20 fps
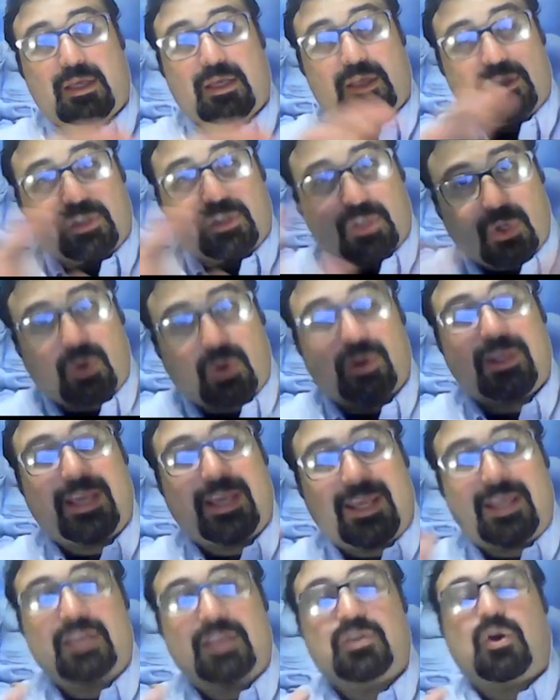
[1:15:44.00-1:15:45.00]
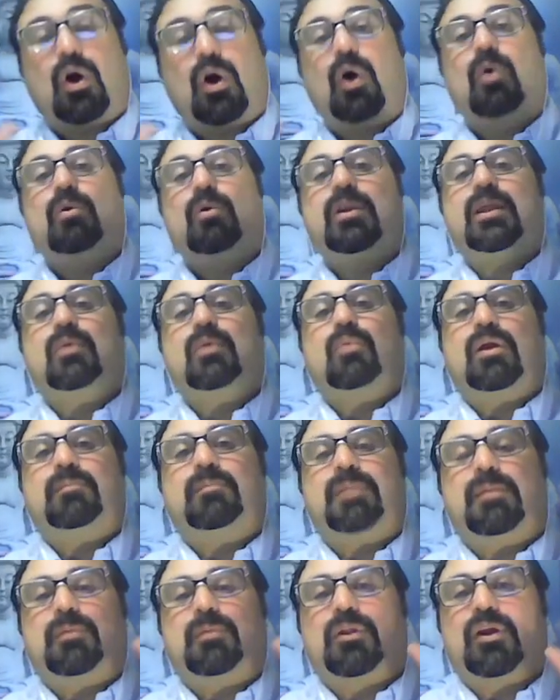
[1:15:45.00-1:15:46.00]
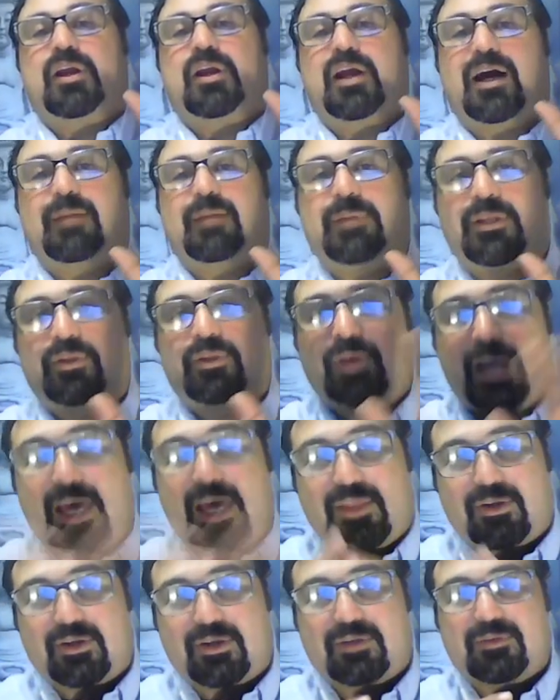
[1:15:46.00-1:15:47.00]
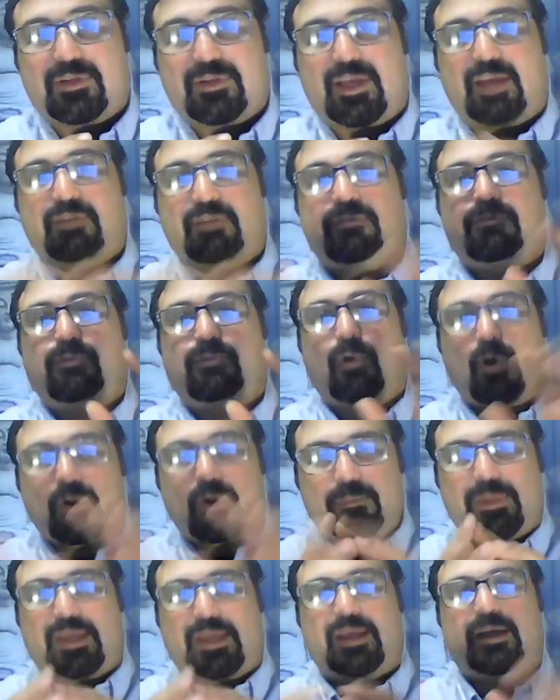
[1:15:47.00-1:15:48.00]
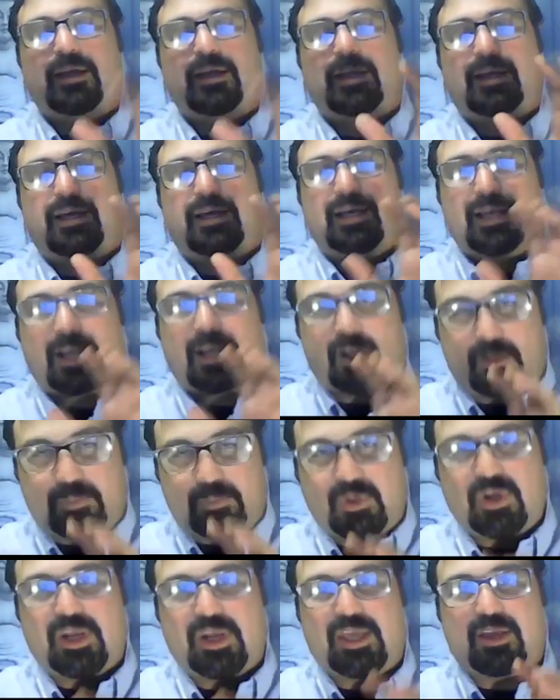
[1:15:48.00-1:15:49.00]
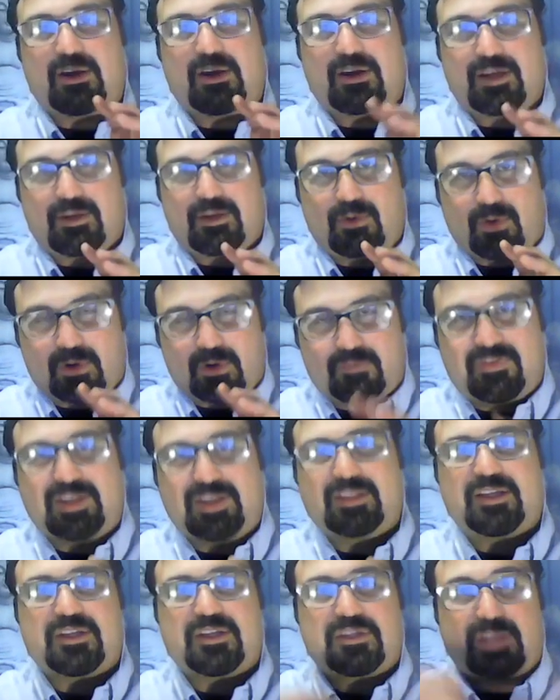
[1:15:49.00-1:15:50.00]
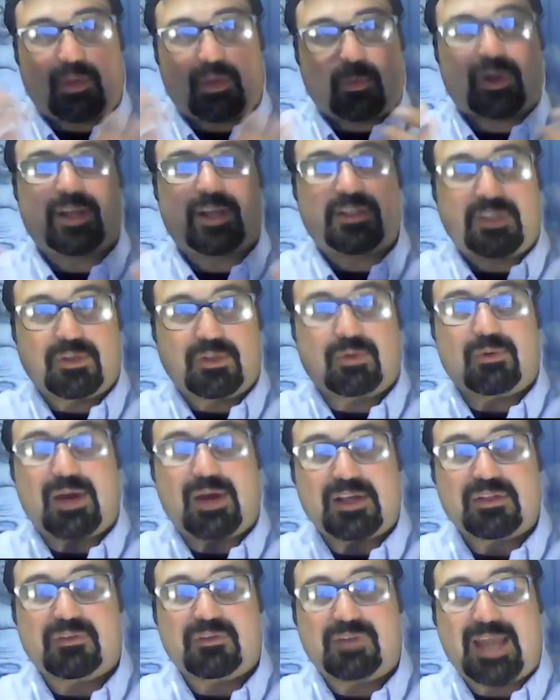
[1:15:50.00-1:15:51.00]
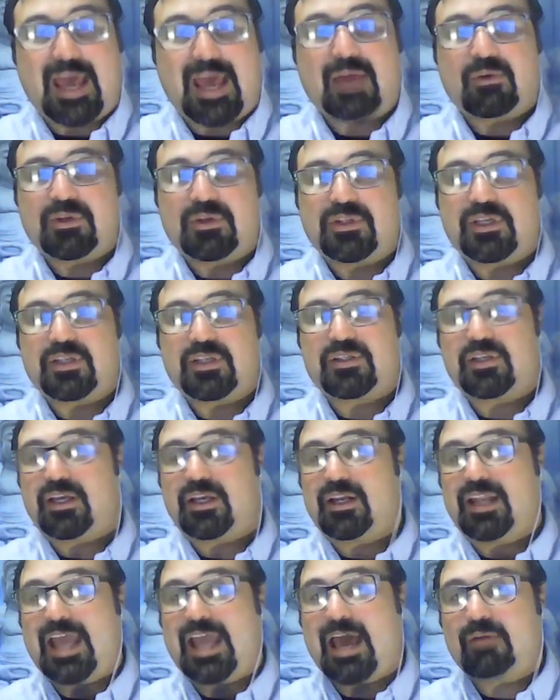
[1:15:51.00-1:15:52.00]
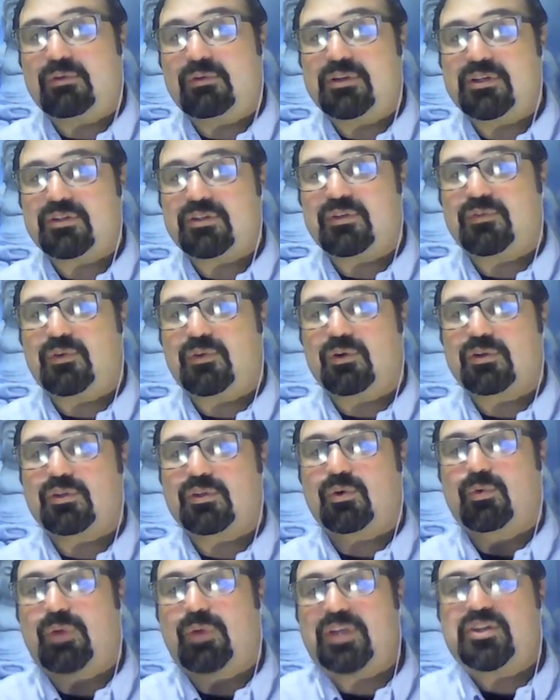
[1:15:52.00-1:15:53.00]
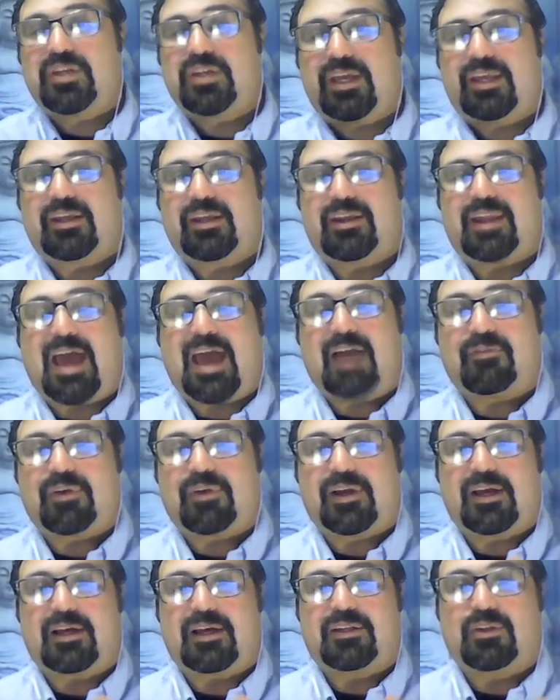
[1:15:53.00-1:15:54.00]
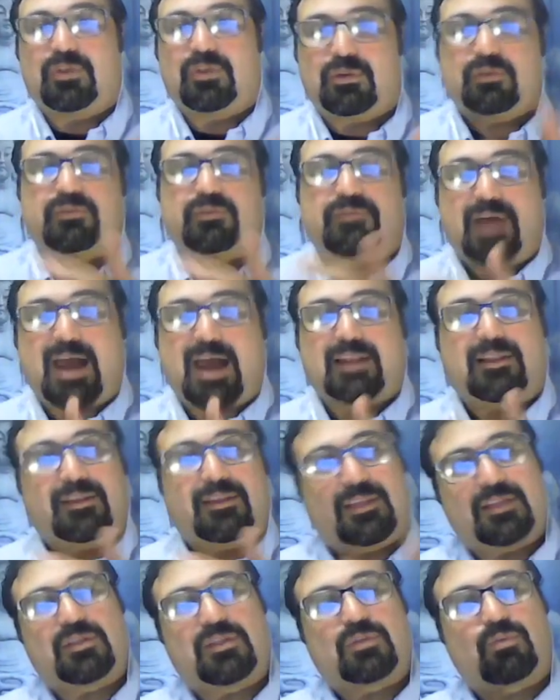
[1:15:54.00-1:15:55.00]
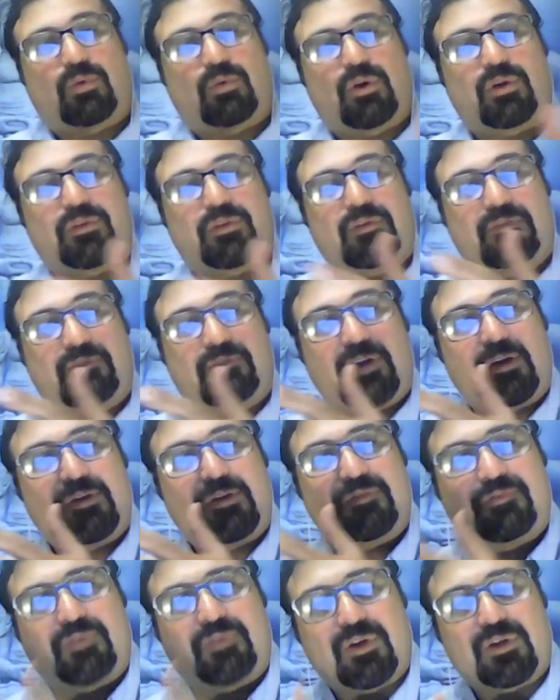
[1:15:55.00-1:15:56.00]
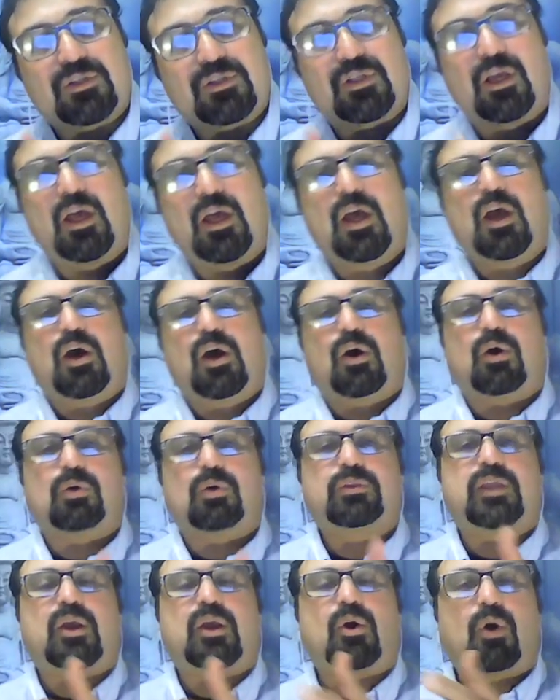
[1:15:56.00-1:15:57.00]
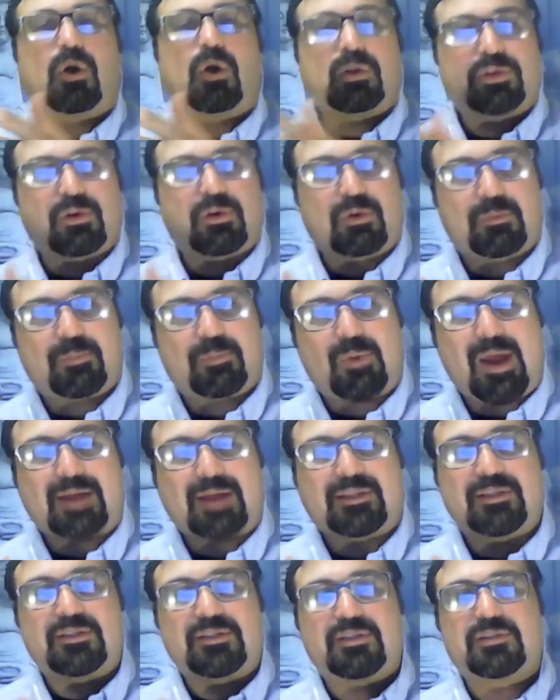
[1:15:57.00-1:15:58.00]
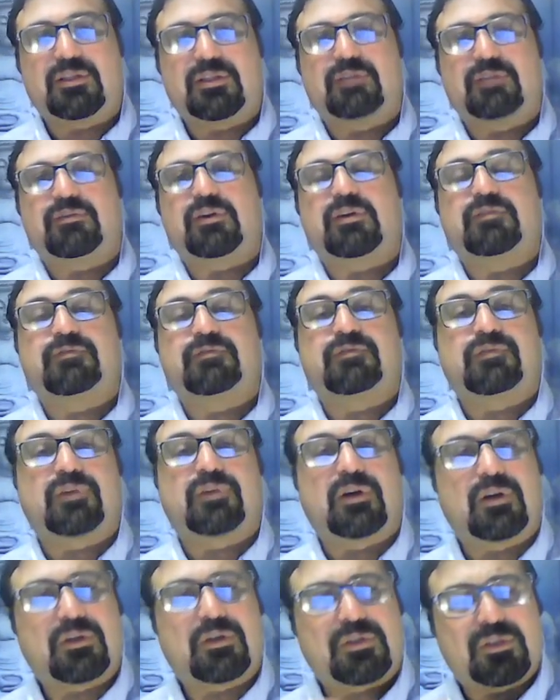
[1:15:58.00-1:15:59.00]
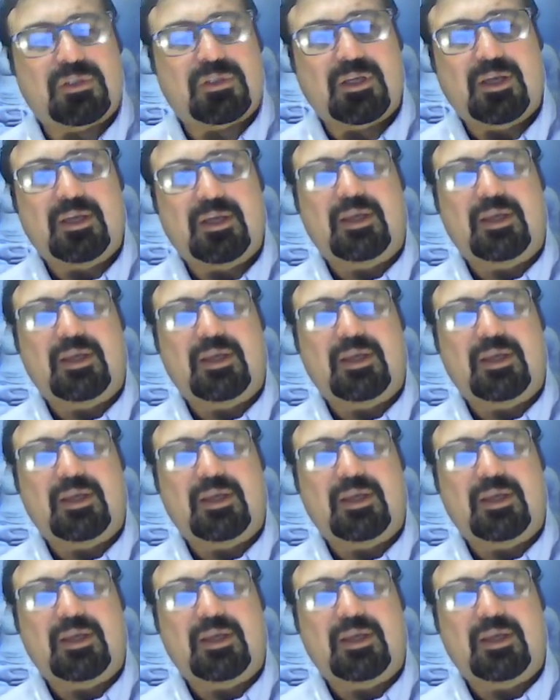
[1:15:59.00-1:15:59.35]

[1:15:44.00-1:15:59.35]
So it is only when people are coming together and forming a community or village that we're going to see the rise of languages. And languages, of course, originated in Africa due to the fact that this is where the very first horticultural practices, the very first